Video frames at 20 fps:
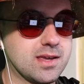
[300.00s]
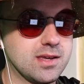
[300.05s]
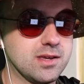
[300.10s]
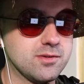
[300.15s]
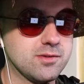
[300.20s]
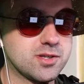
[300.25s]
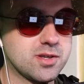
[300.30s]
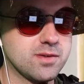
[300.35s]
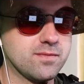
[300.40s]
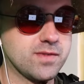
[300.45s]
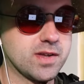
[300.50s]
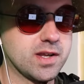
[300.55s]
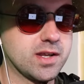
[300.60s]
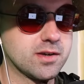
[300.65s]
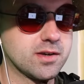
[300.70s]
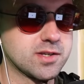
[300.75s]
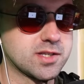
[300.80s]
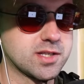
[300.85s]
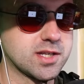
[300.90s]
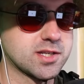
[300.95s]
YouTube
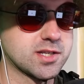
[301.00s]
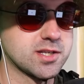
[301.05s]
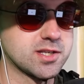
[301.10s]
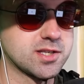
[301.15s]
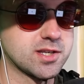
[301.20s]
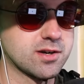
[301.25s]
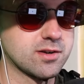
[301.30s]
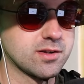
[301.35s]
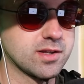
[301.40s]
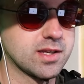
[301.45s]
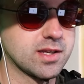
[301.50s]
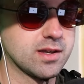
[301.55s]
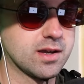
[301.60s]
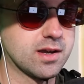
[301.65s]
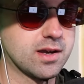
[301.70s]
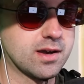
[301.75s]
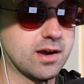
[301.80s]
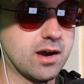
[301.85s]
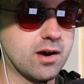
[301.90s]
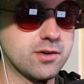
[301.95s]
videos necessarily
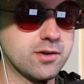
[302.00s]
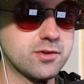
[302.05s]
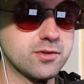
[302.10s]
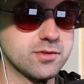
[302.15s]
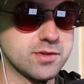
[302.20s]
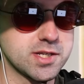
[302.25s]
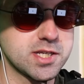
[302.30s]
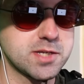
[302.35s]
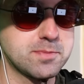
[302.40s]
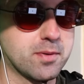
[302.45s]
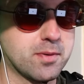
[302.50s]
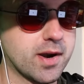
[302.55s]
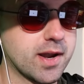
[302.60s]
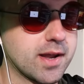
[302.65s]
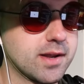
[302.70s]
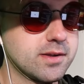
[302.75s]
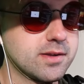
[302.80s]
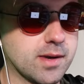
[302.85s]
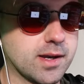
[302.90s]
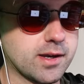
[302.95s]
under this
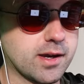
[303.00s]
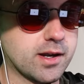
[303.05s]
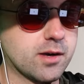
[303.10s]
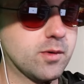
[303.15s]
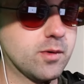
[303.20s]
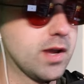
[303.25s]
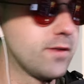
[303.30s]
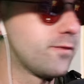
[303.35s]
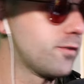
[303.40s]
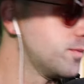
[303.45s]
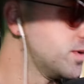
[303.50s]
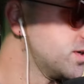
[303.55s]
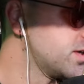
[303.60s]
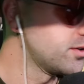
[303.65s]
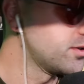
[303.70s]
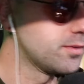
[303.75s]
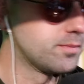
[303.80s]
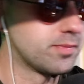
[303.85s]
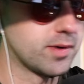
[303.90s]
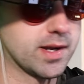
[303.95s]
brand. I got away from
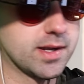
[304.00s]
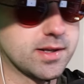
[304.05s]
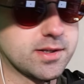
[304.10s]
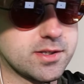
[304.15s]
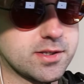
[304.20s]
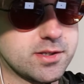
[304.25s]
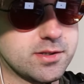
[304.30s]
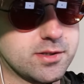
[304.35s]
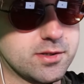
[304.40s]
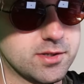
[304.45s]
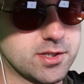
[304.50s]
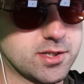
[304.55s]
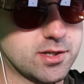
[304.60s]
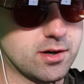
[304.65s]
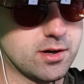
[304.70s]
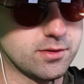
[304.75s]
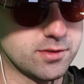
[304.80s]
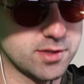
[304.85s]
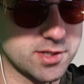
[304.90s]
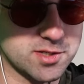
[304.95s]
another brand to
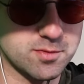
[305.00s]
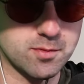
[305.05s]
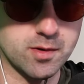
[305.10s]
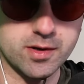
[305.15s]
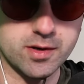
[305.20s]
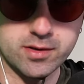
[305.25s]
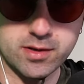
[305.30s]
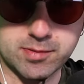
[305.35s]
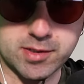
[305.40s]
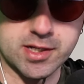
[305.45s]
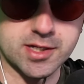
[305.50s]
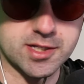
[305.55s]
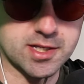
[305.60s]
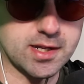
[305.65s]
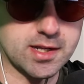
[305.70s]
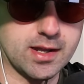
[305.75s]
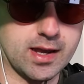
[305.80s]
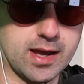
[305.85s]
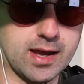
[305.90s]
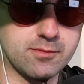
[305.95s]
start this one because
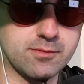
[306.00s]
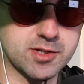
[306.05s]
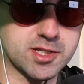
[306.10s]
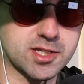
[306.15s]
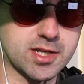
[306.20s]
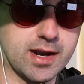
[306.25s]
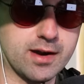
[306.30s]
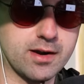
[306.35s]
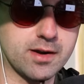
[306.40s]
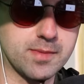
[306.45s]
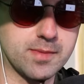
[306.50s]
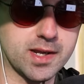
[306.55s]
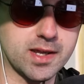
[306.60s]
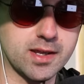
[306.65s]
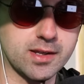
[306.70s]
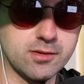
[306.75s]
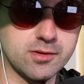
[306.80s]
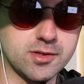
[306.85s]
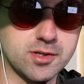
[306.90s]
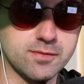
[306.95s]
I was tired of
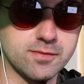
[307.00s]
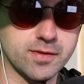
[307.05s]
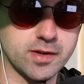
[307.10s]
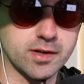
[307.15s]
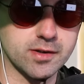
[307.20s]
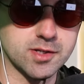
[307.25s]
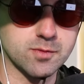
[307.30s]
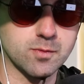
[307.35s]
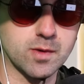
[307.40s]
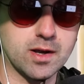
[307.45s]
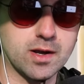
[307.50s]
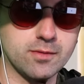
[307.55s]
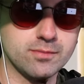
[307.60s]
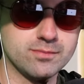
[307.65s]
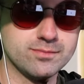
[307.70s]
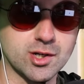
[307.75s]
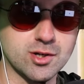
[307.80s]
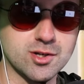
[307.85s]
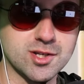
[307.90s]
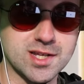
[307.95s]
making YouTube videos. Well,
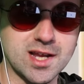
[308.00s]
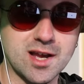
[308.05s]
turns